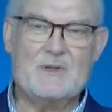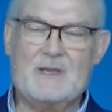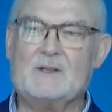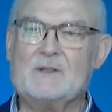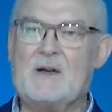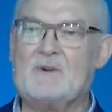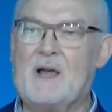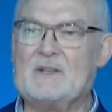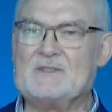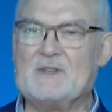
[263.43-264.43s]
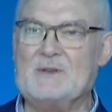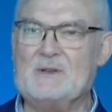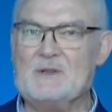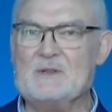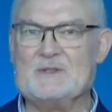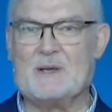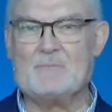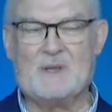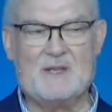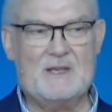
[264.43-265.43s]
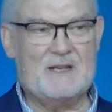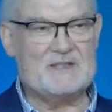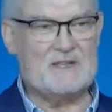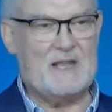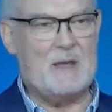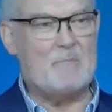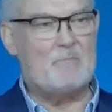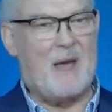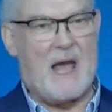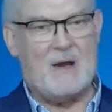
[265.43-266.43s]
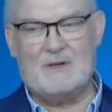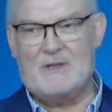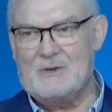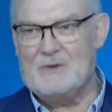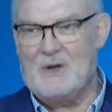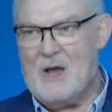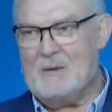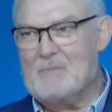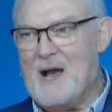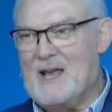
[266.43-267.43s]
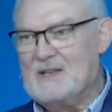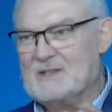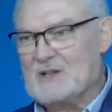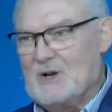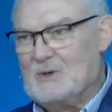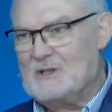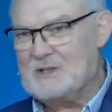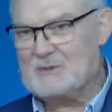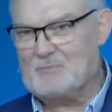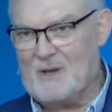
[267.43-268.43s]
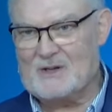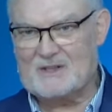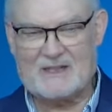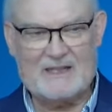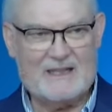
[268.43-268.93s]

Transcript: He'll never ask you to do something He doesn't empower you by His Holy Spirit,